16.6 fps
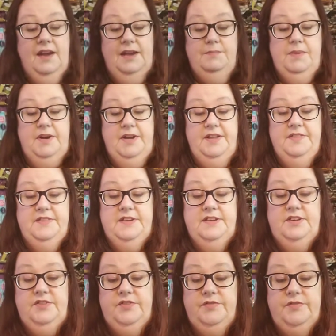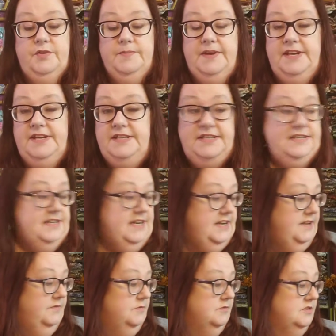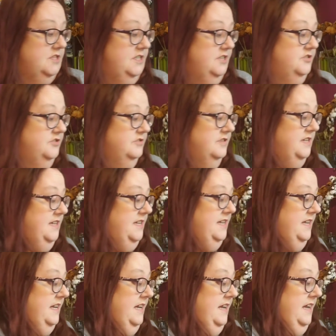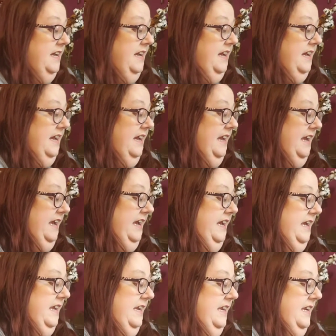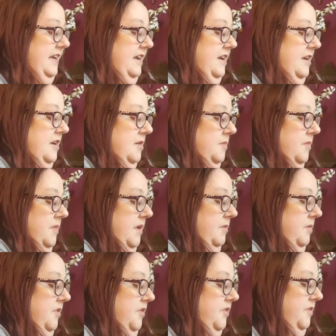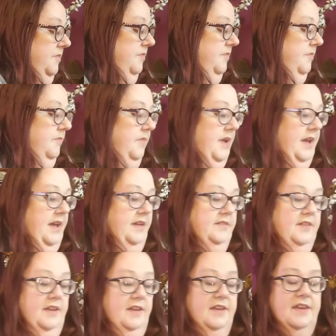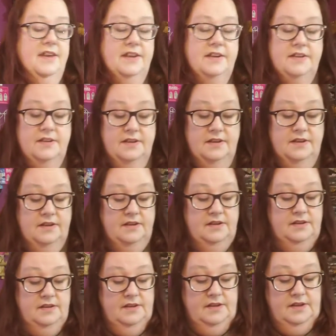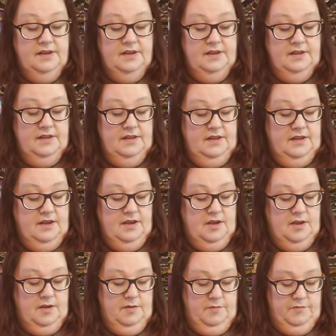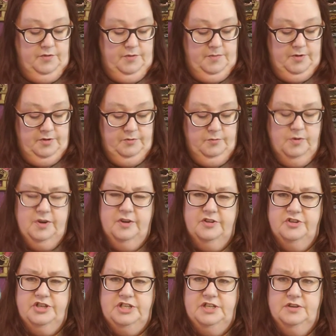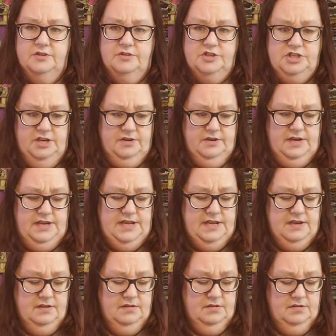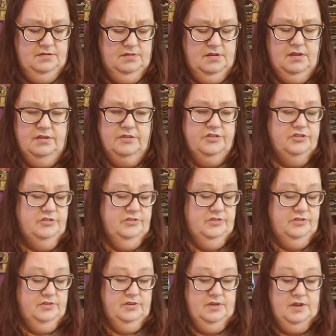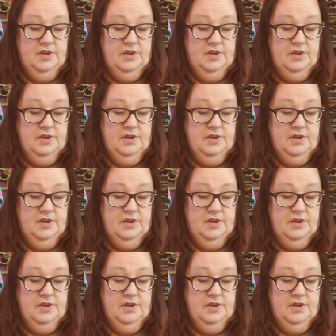I bought this from 1884 Stitchery, and it was as a kit from her when she did her charity auctions.